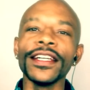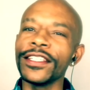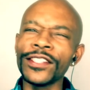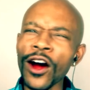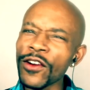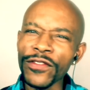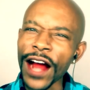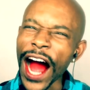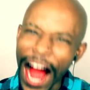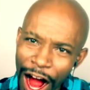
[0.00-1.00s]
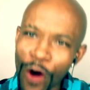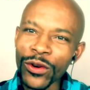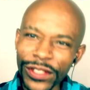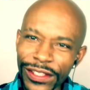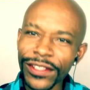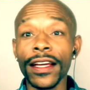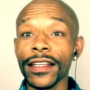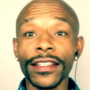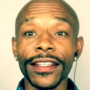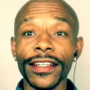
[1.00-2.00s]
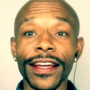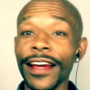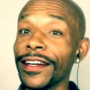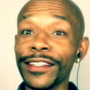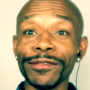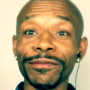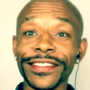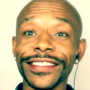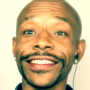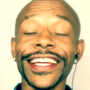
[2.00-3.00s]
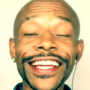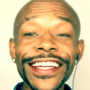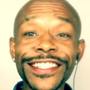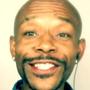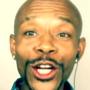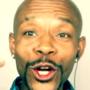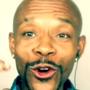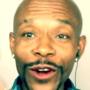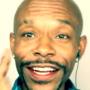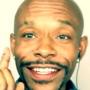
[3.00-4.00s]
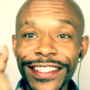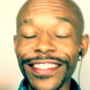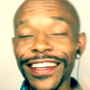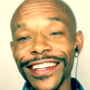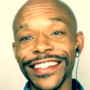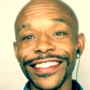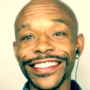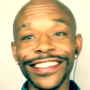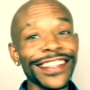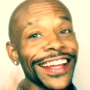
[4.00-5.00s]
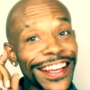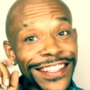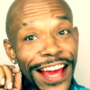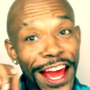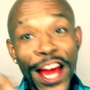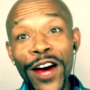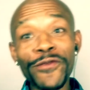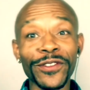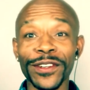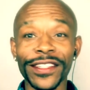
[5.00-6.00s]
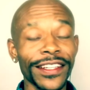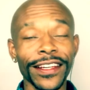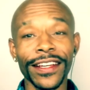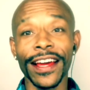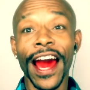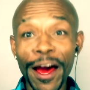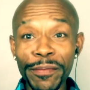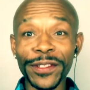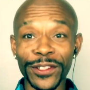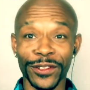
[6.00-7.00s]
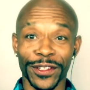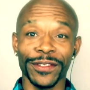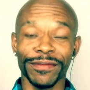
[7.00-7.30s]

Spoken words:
You talk for hours. Hell, he is the greatest thing that has ever happened to you.